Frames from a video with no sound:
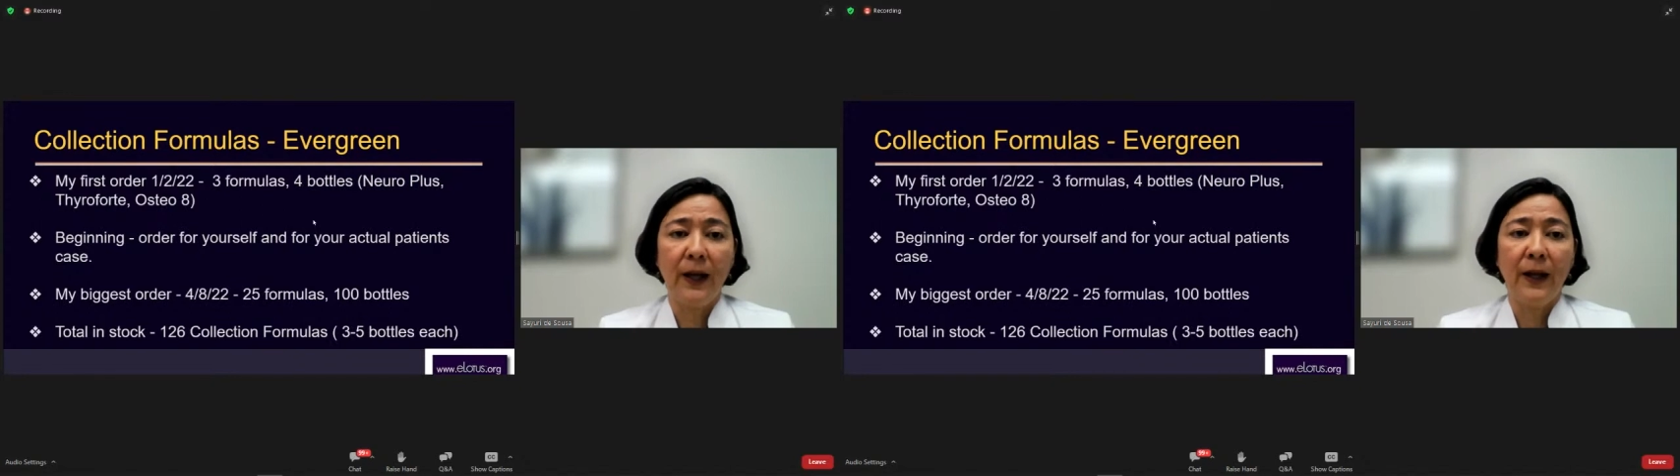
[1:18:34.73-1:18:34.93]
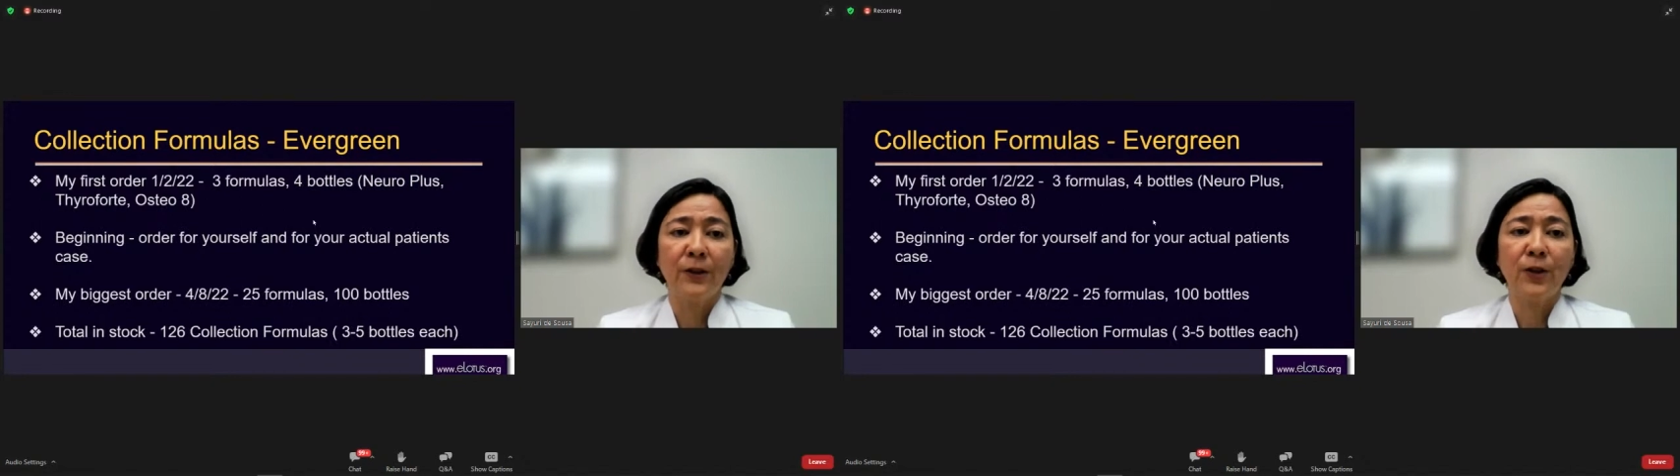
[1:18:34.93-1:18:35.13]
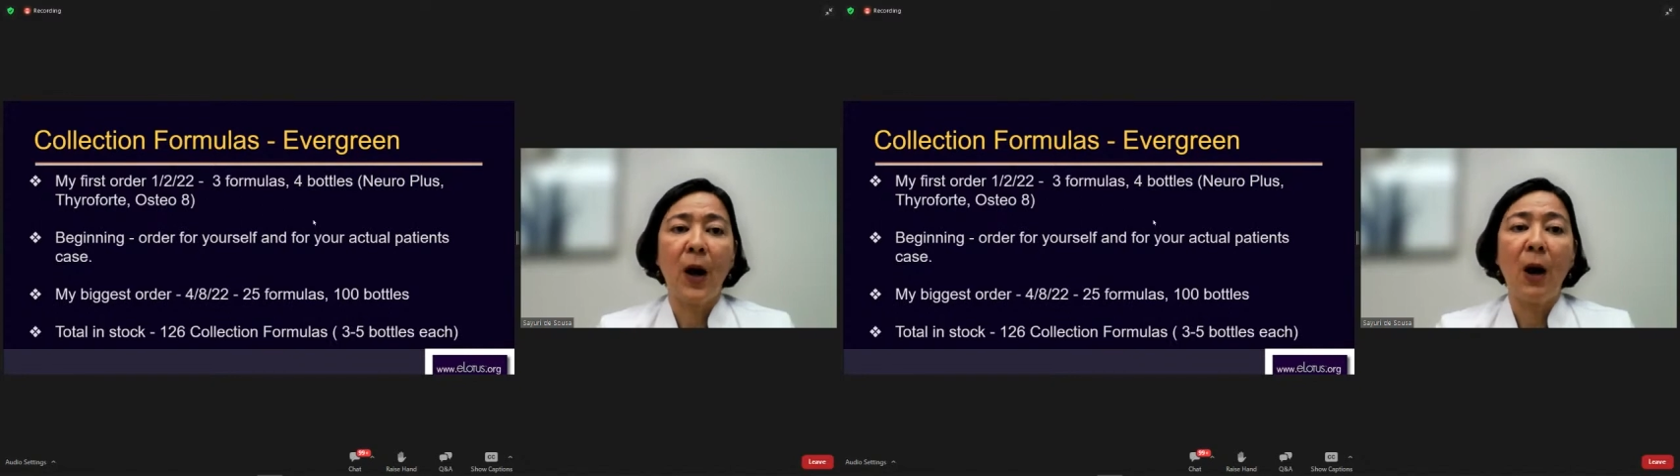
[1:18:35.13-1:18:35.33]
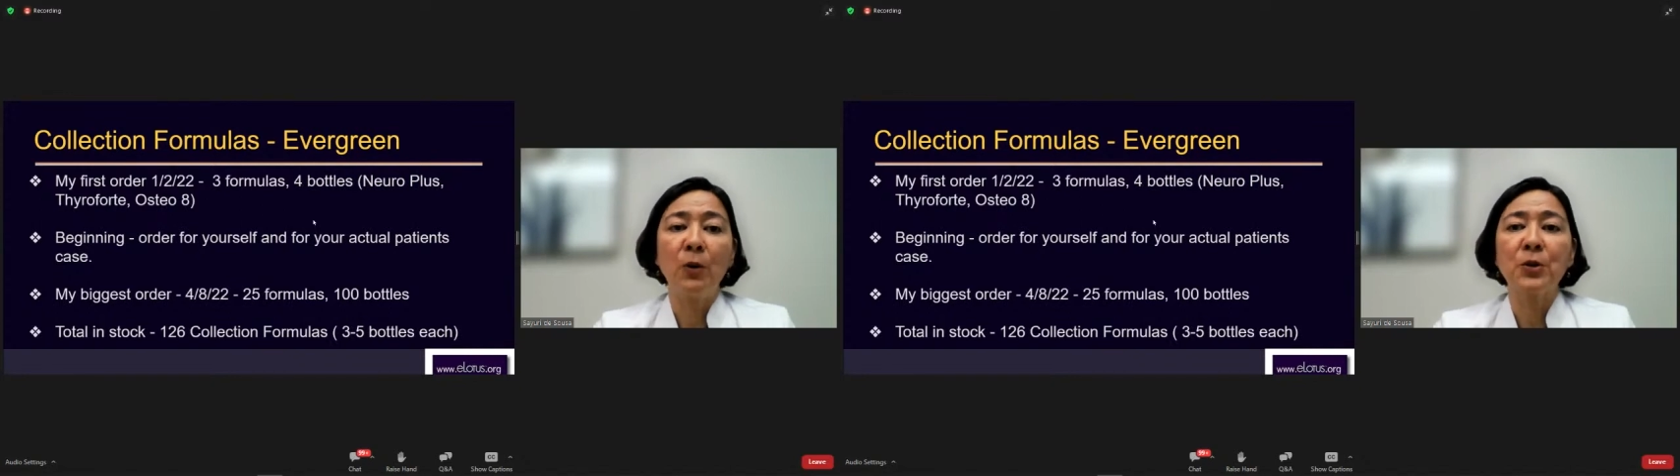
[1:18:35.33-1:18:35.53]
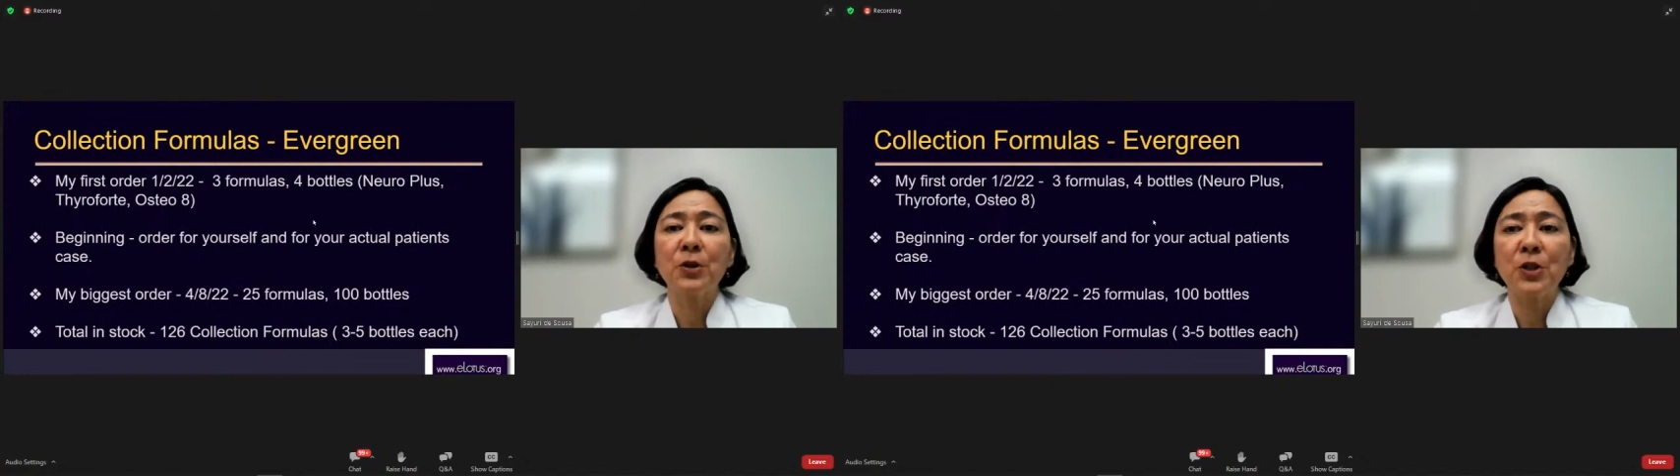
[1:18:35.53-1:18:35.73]
So I would
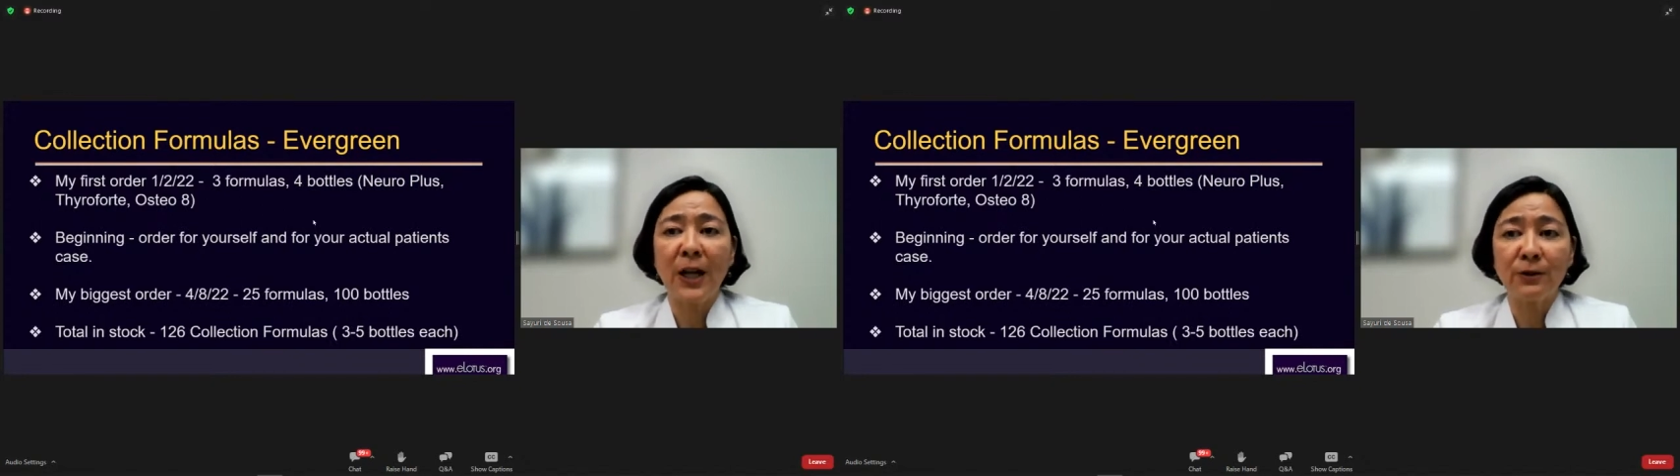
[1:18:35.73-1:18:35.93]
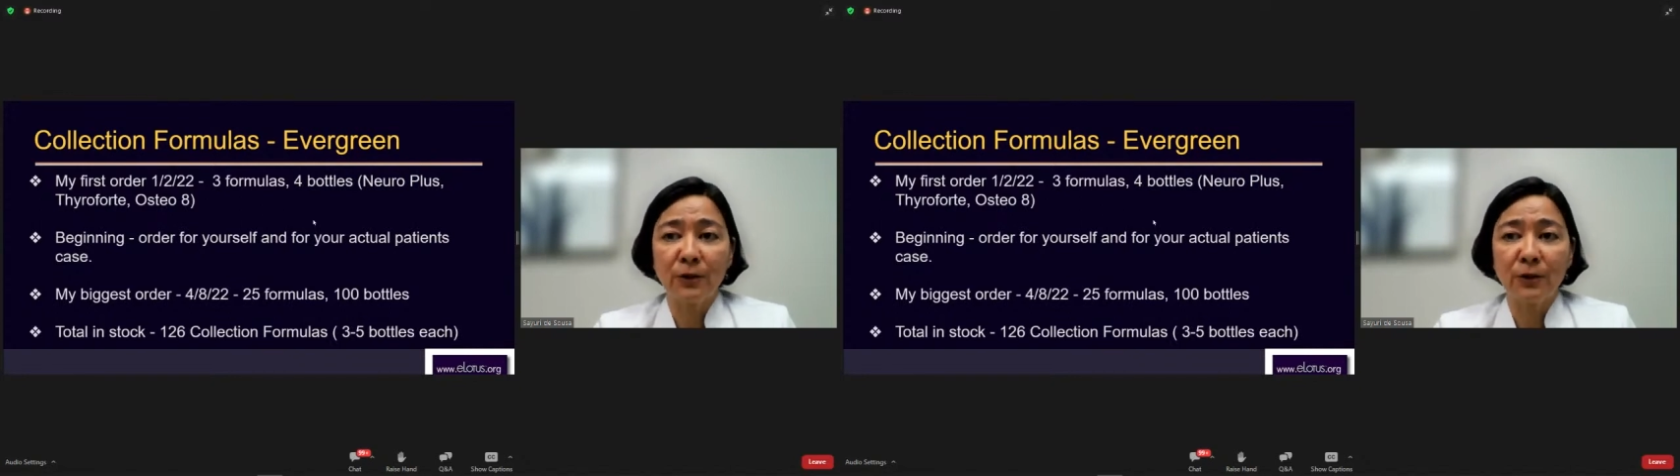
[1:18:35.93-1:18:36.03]
suggest for